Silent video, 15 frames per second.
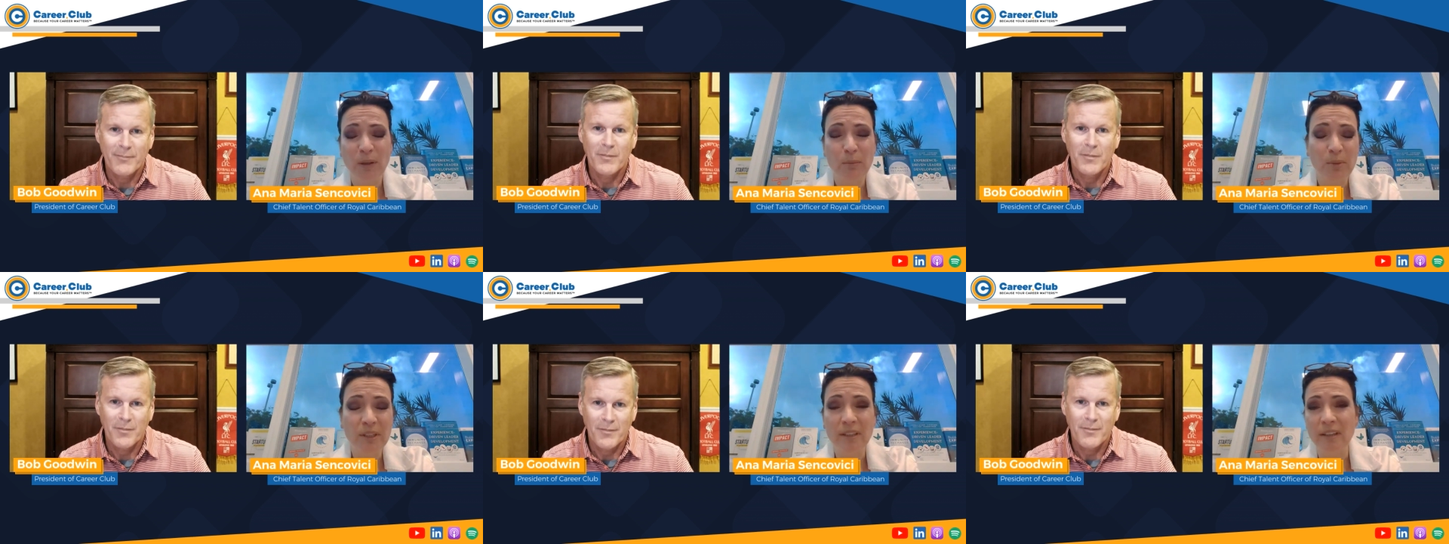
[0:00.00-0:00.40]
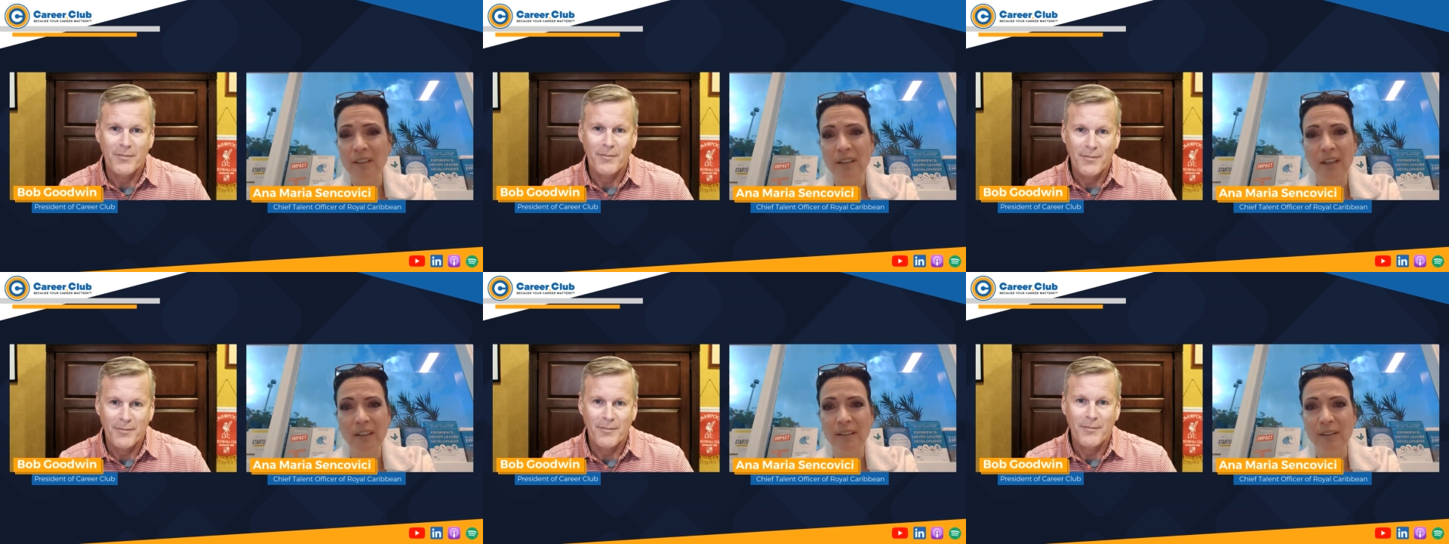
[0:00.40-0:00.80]
Speaker 1: be business
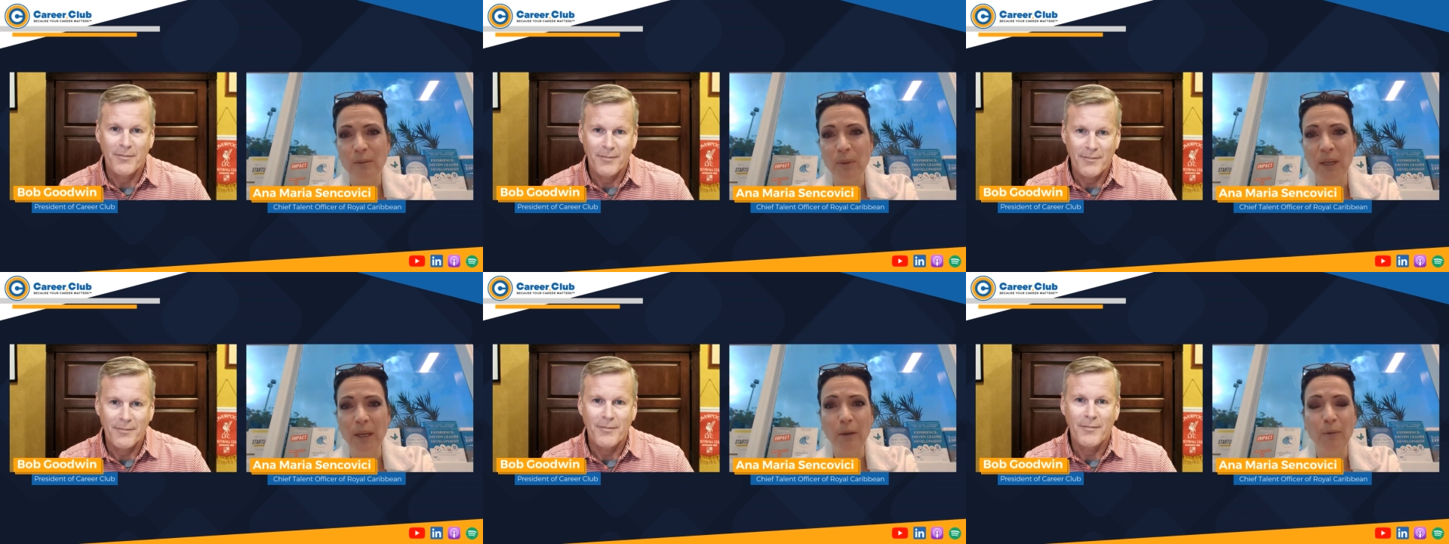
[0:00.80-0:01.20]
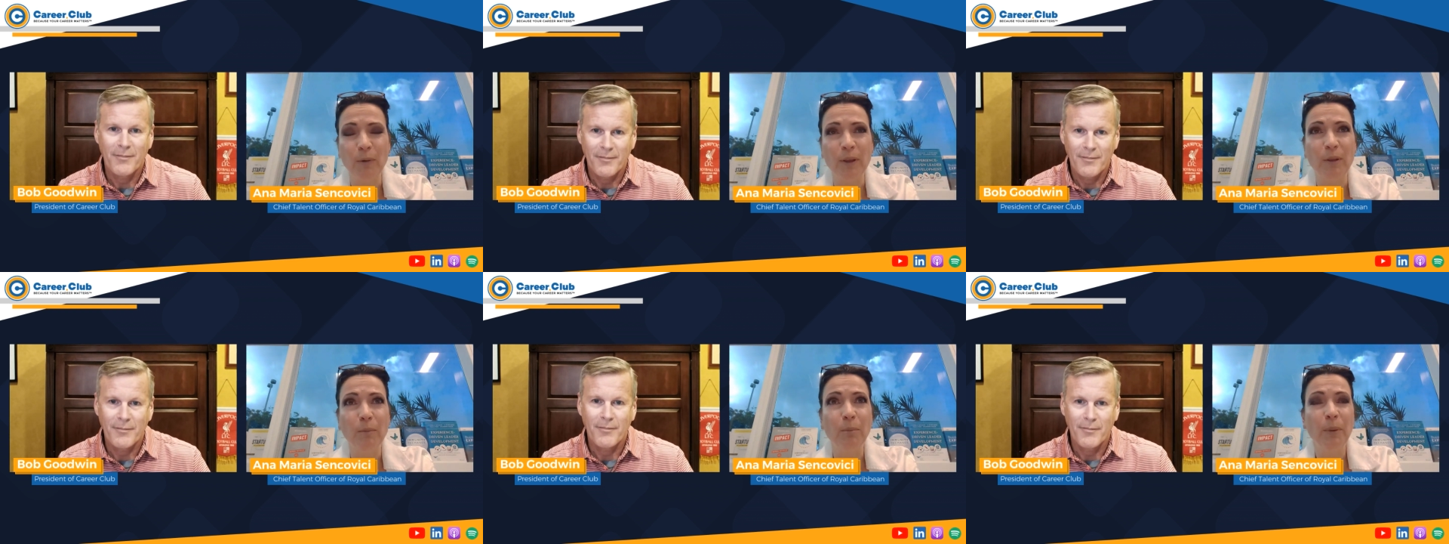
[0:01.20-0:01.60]
things to begin
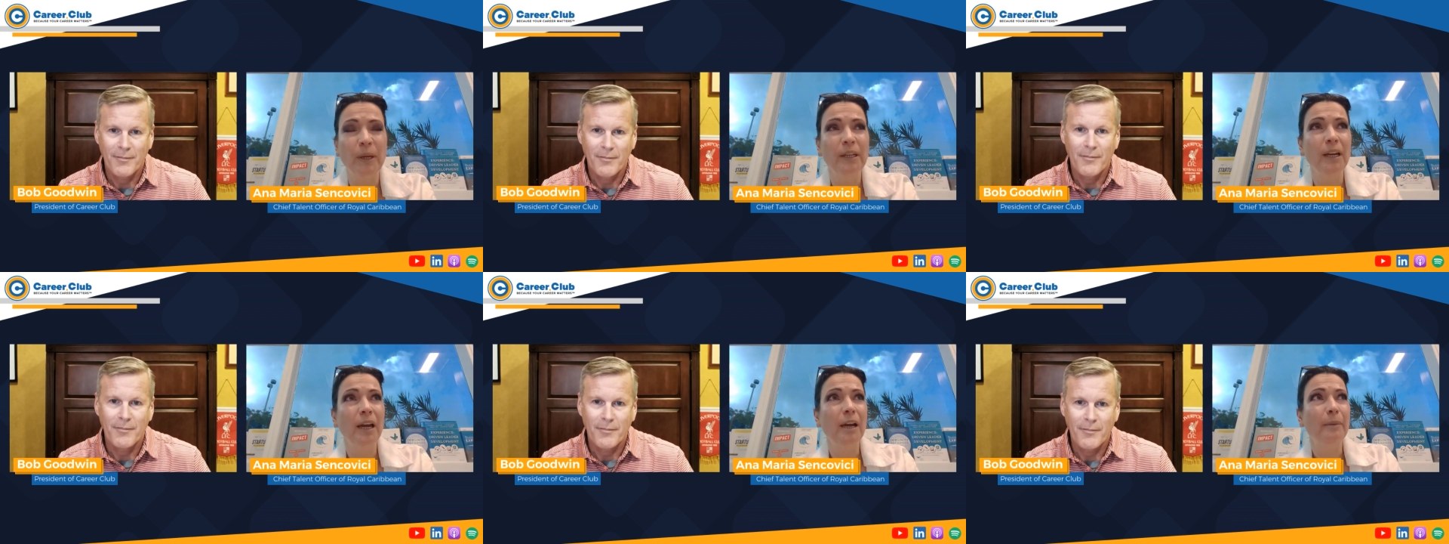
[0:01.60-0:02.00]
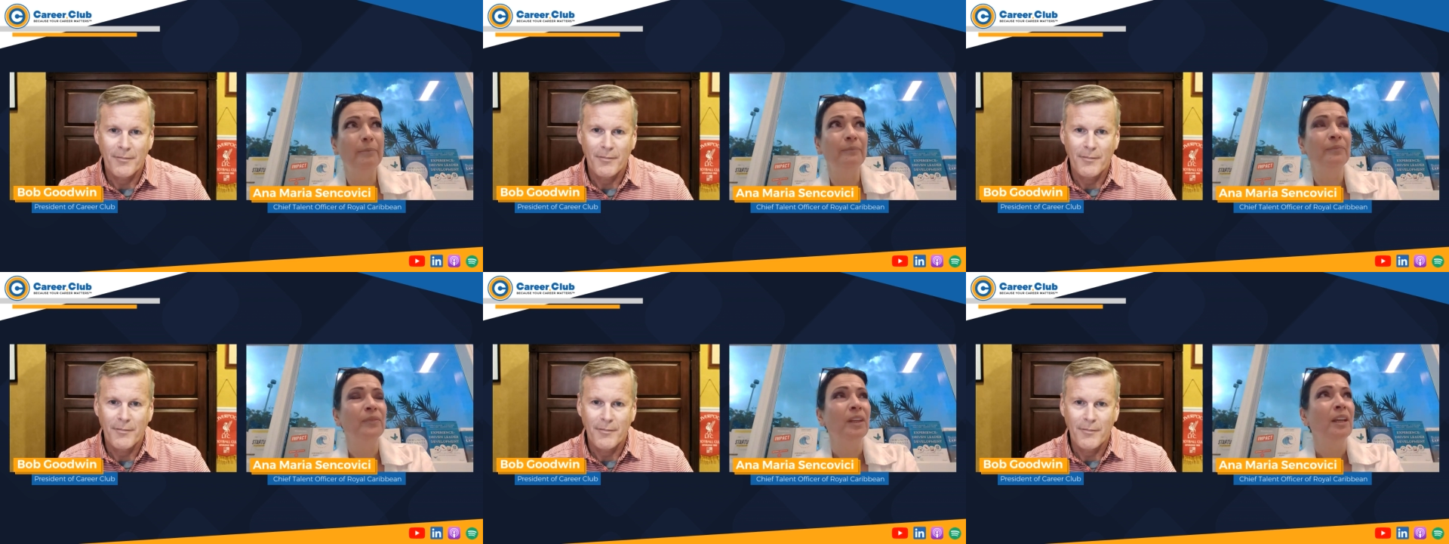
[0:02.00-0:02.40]
with. But
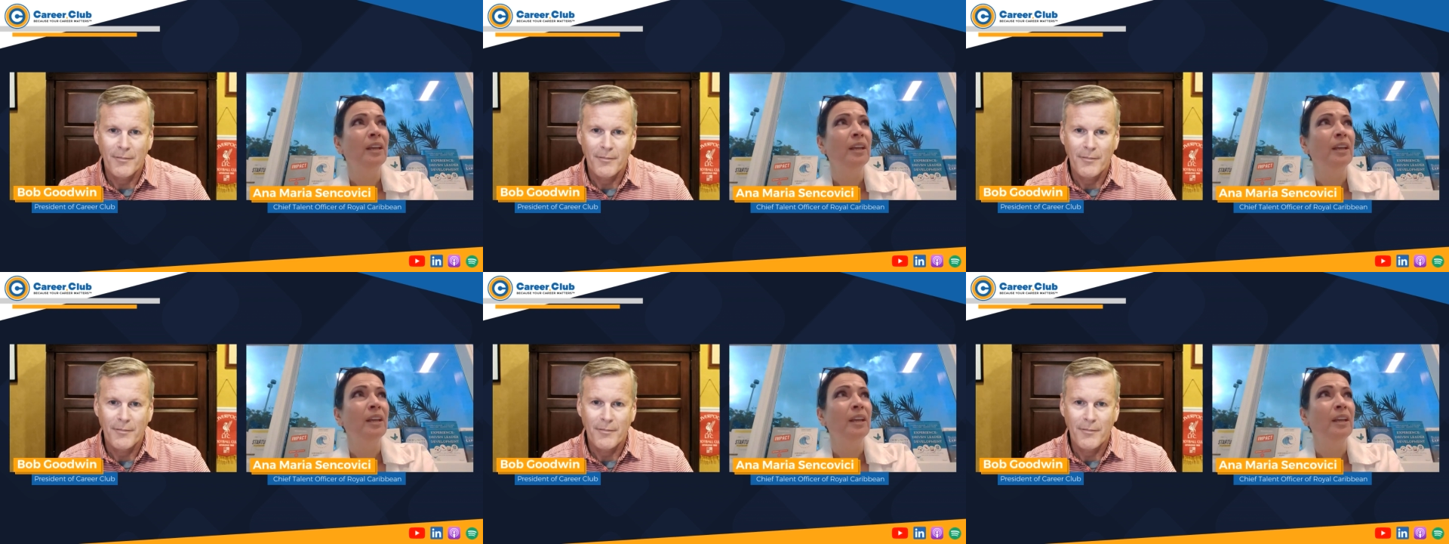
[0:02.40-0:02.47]
um,